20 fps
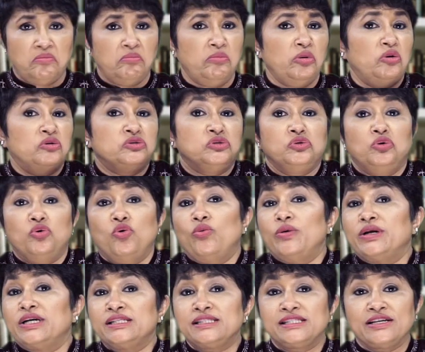Because no
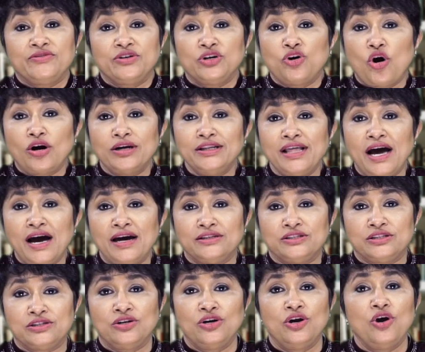one has ever got
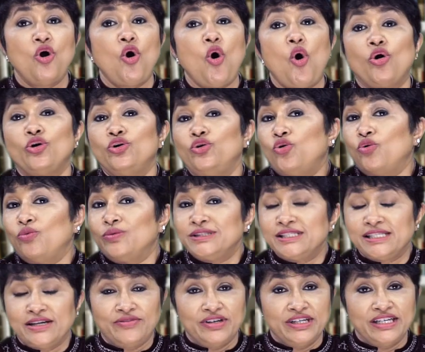that, or no
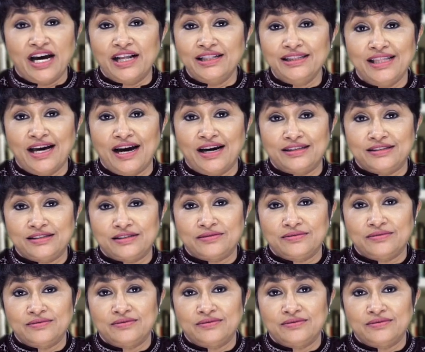one's ever done that.